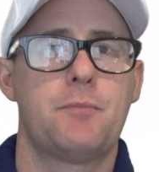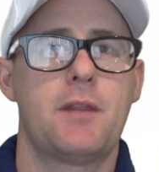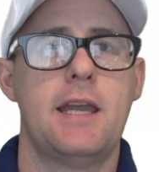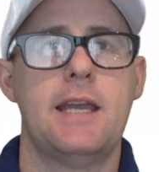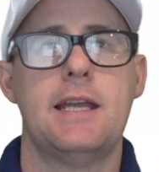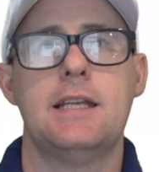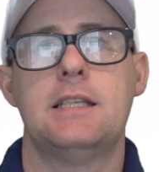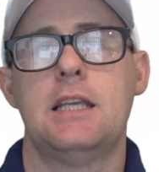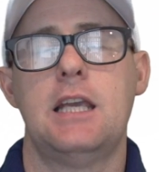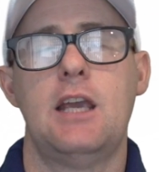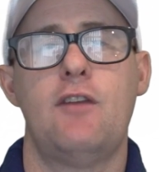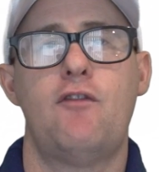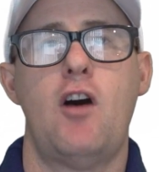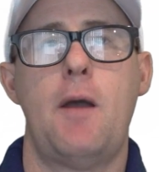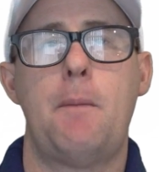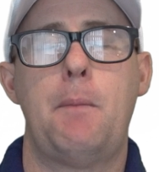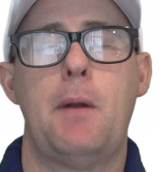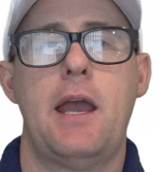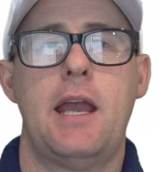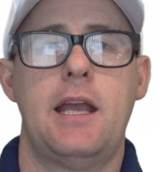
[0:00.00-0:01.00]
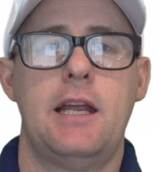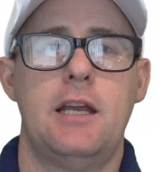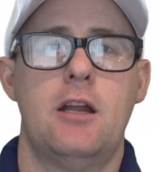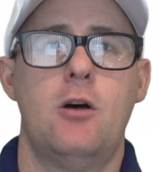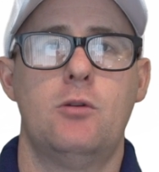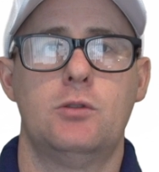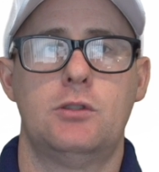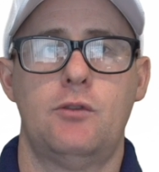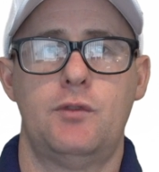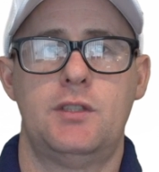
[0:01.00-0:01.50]
is if I play 18
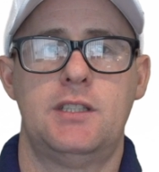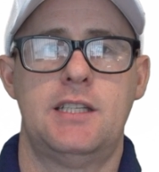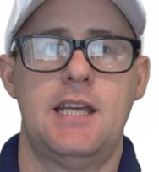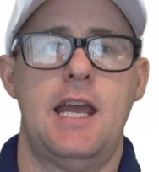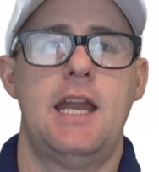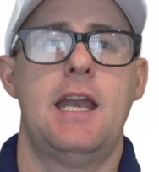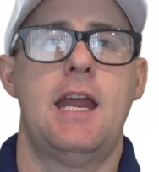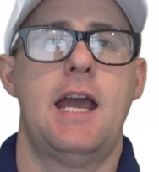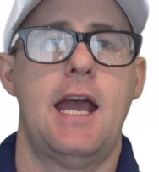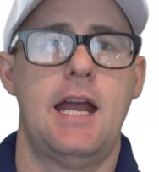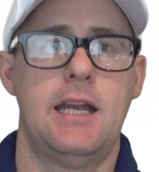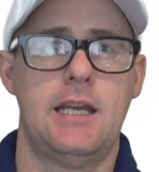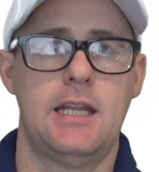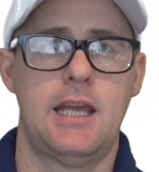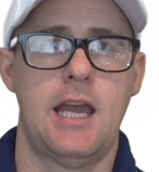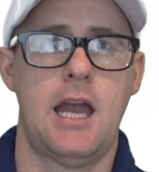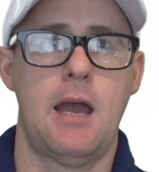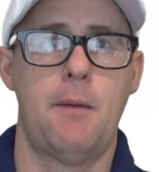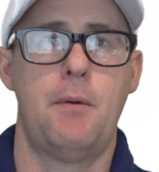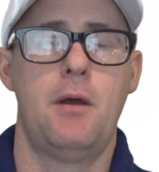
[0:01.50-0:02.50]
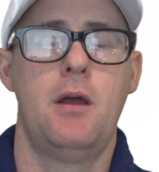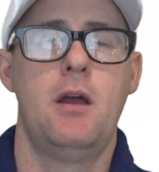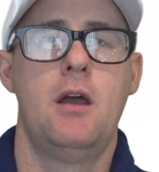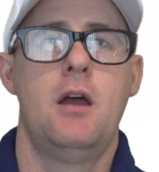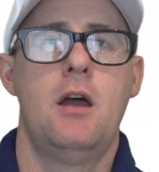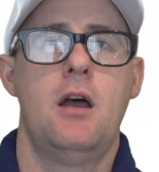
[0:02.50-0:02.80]
holes of a 10 handicap,